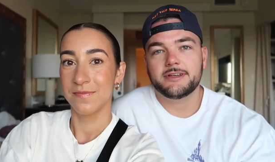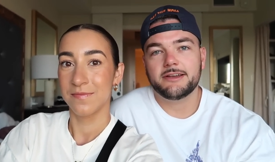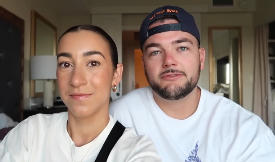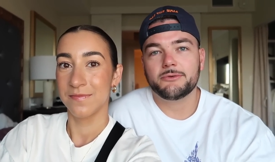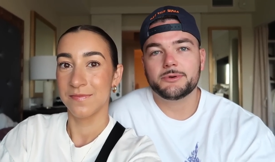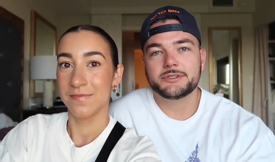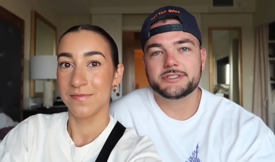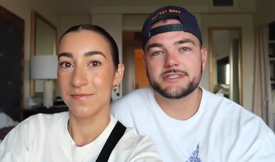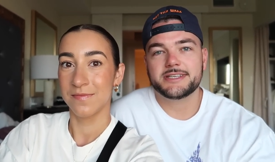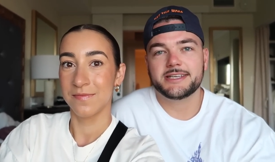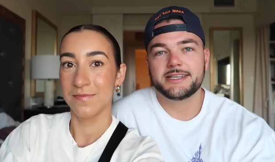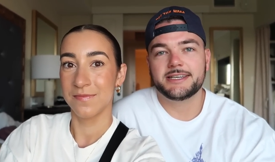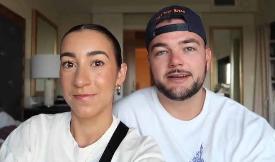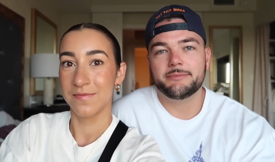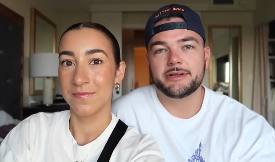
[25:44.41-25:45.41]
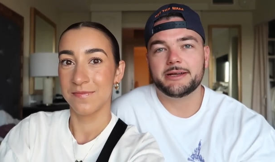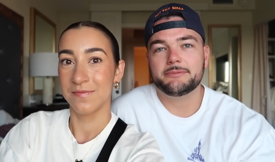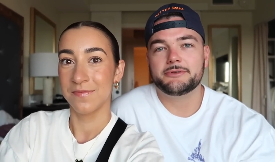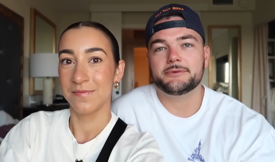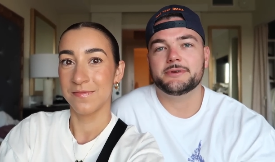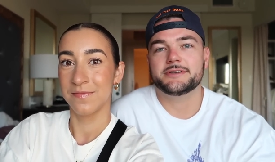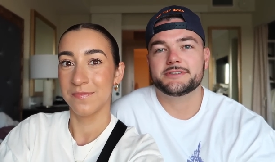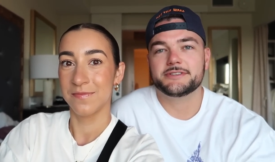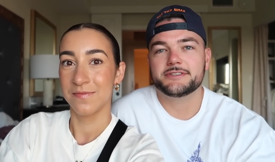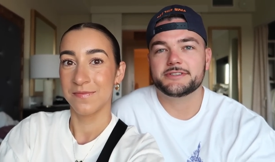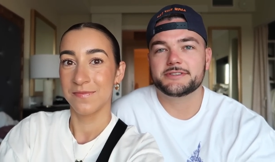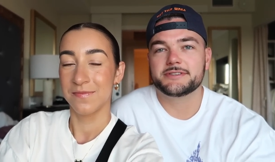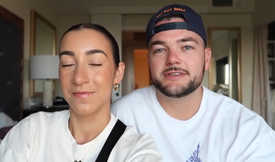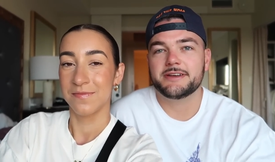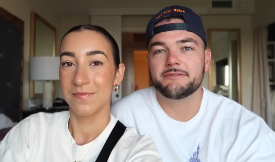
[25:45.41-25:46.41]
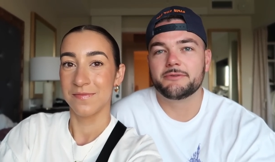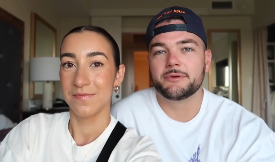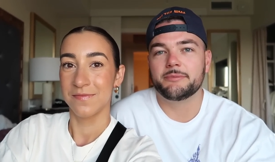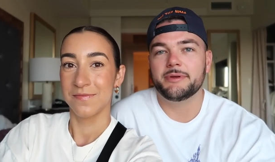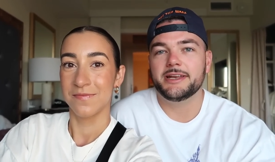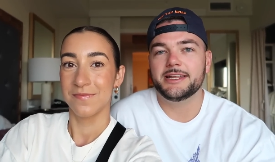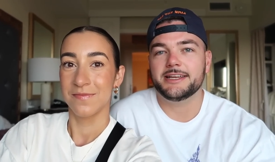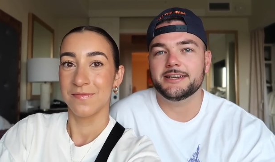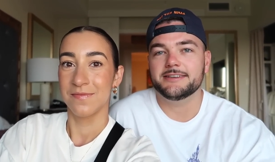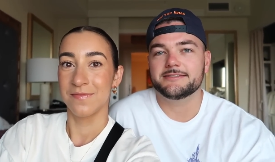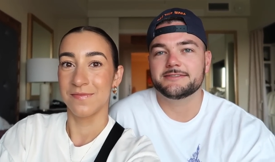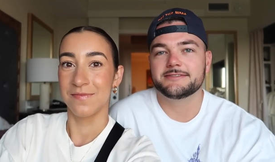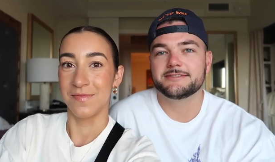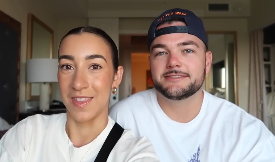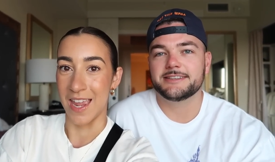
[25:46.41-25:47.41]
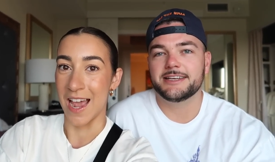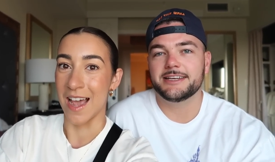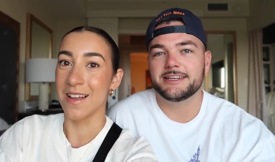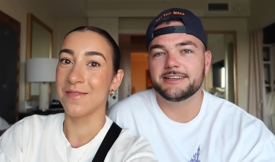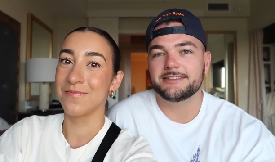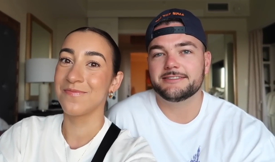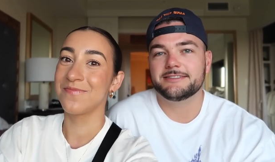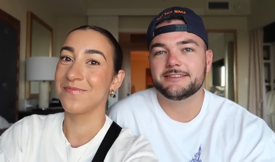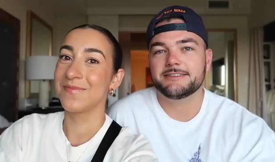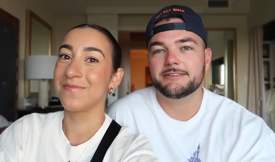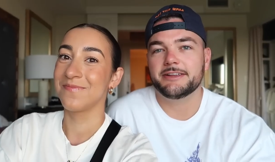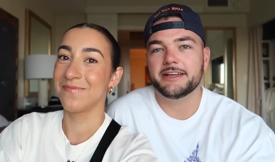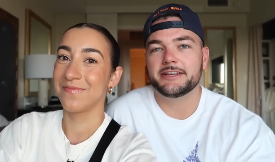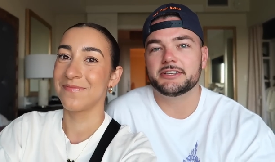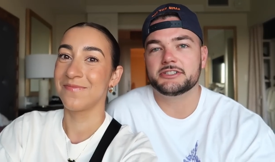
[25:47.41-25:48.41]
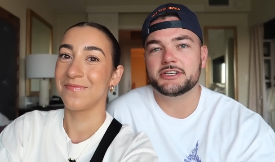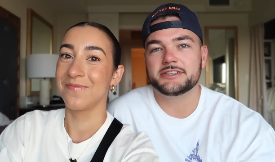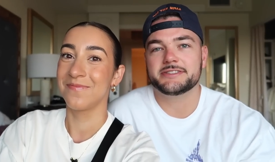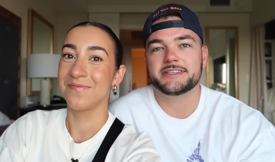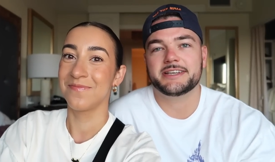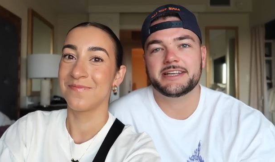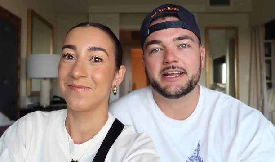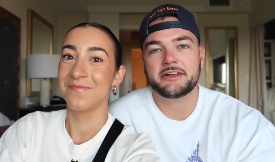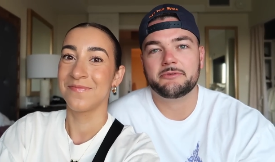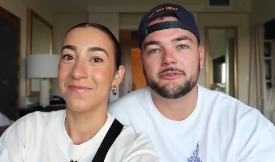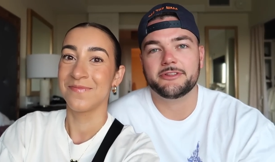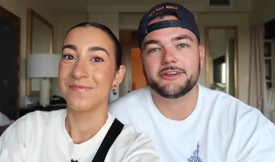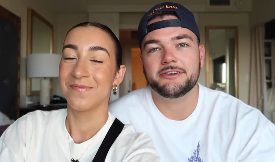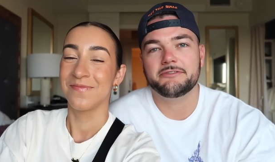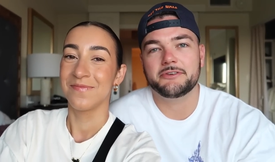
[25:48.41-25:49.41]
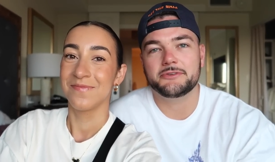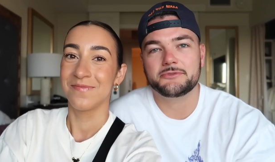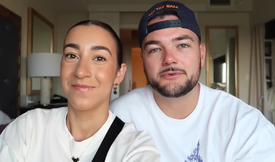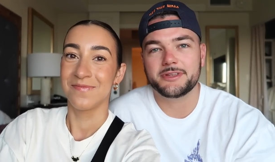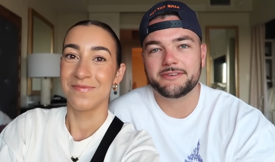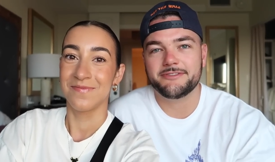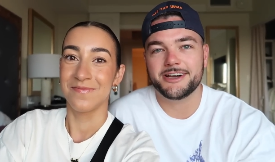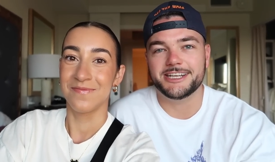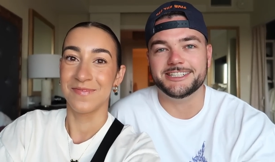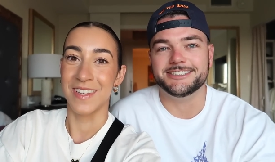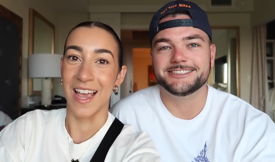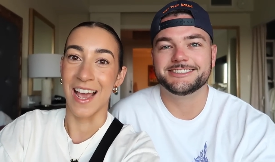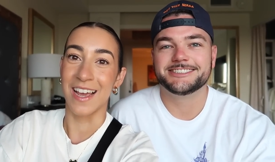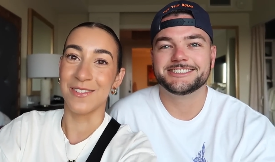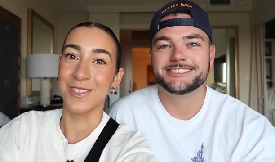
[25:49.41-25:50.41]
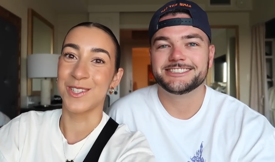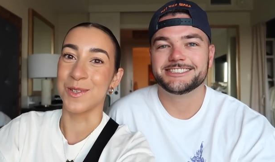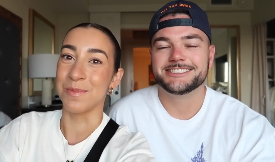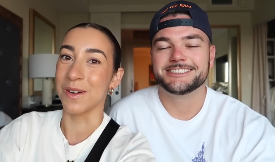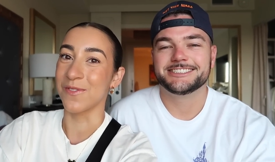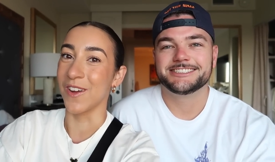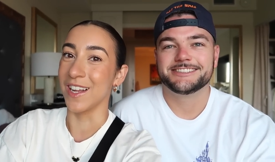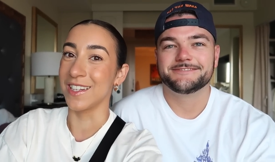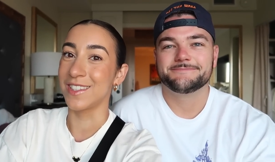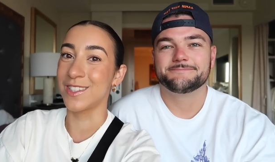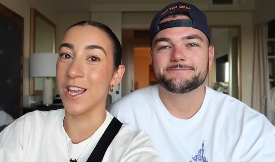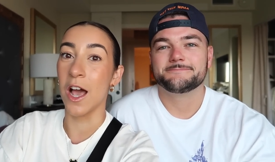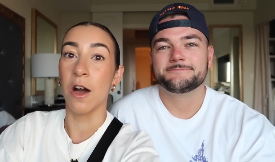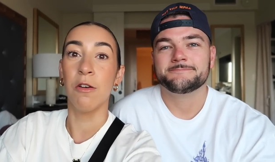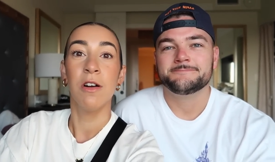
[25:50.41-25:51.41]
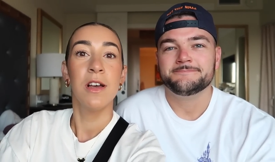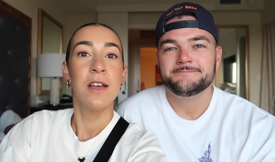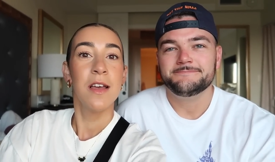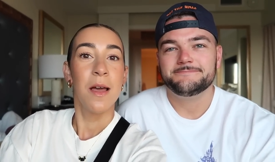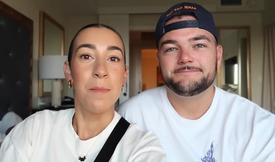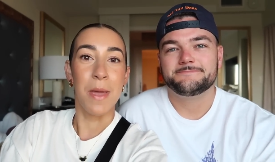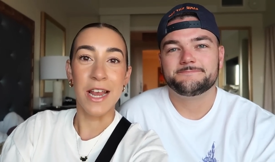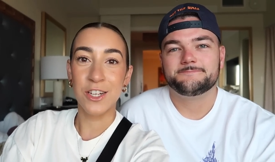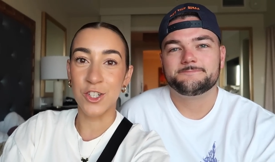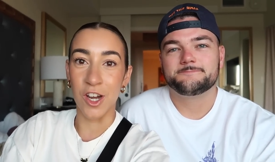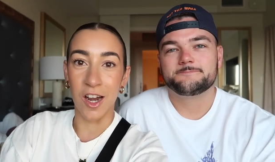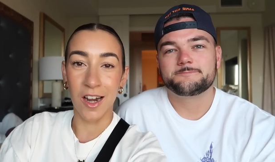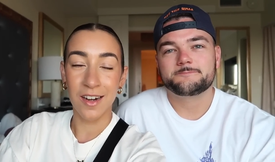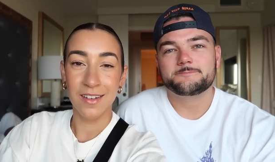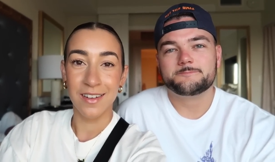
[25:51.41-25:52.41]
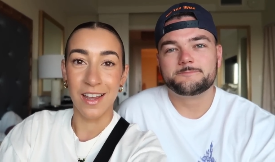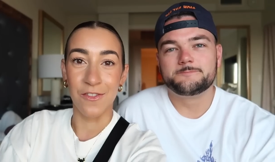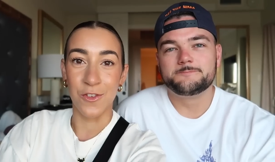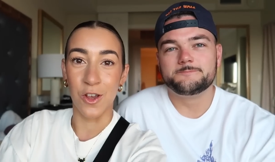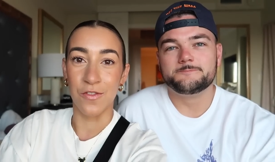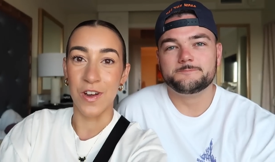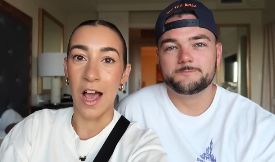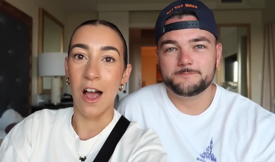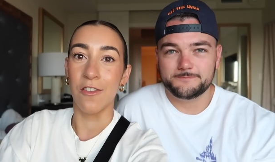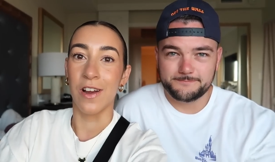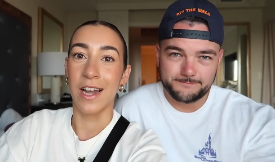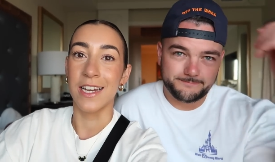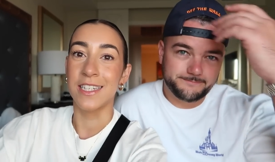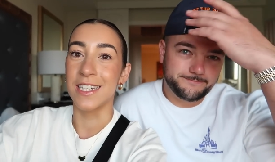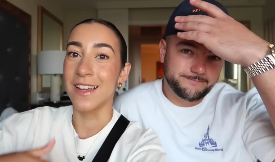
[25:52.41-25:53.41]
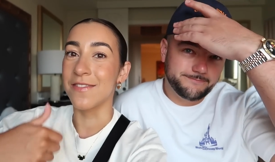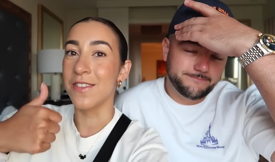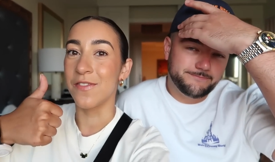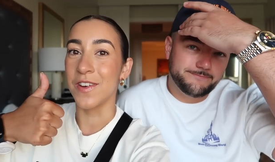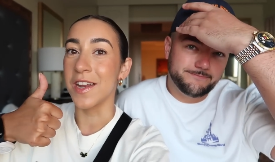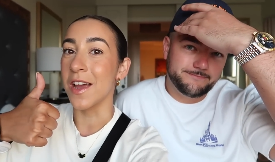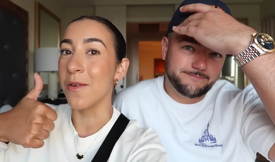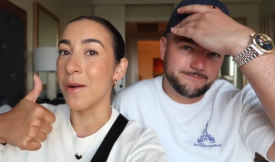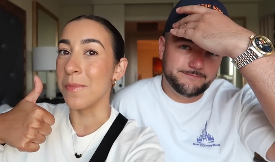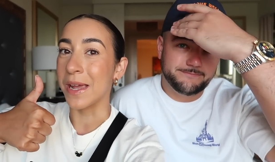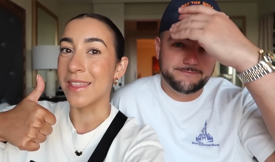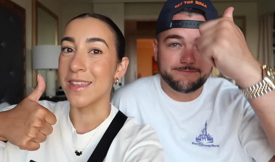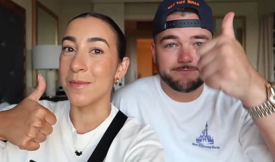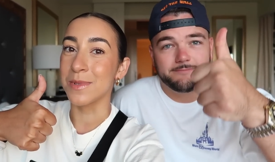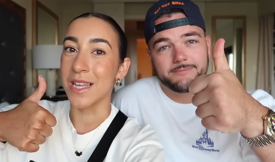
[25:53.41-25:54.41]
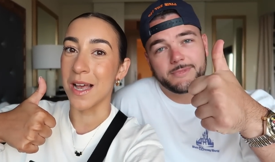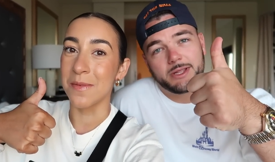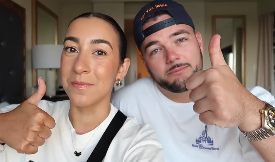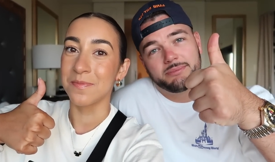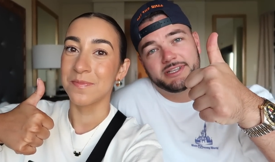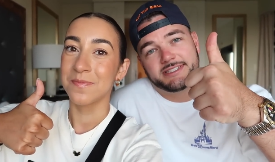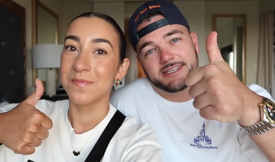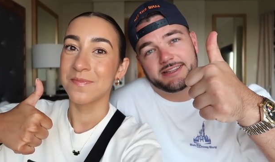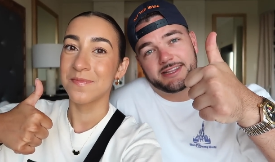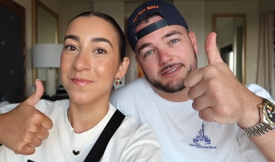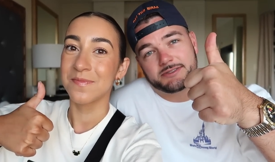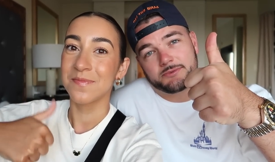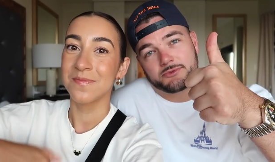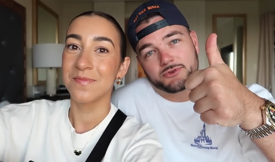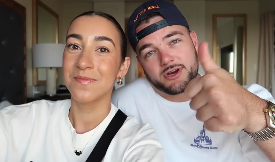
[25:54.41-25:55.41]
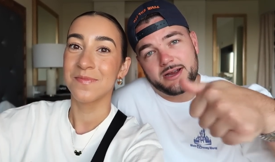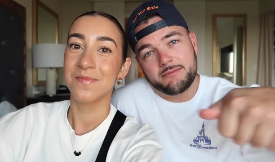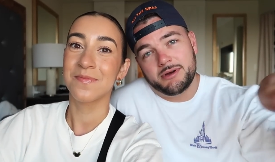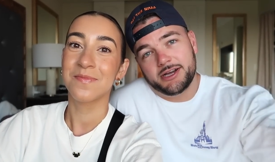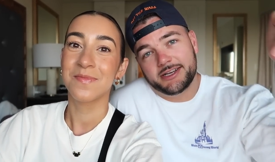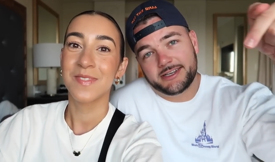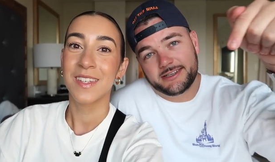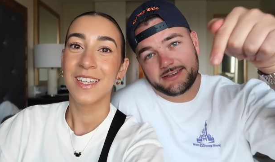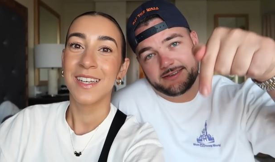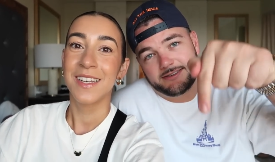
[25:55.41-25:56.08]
Speaker 1: everyone just like coming up to us or just everyone meeting us. Yeah. And getting a chance to connect with all of you. It's really fun.
Speaker 2: Yeah, it was super fun. So make sure, if you have not already, to give the video a big thumbs up.
Speaker 1: Please hit that subscribe button